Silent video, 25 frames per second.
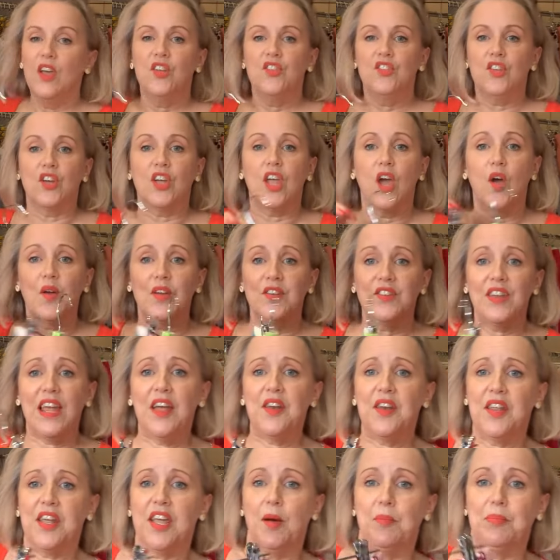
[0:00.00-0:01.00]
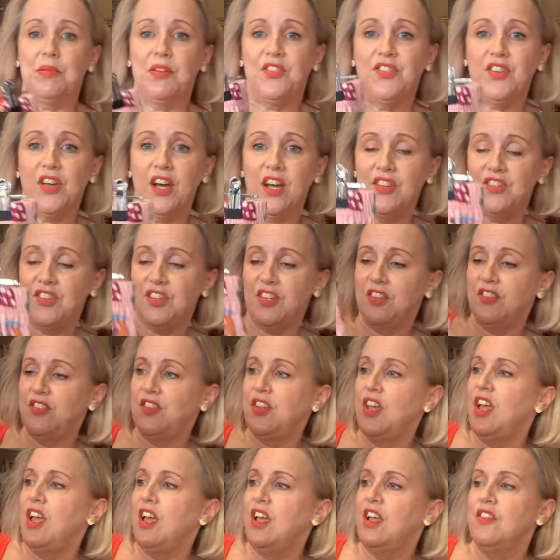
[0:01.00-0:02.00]
They're going down a couple of sizes.
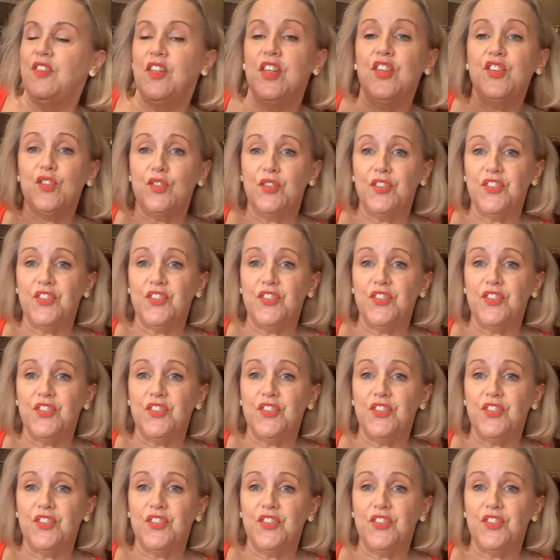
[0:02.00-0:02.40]
These are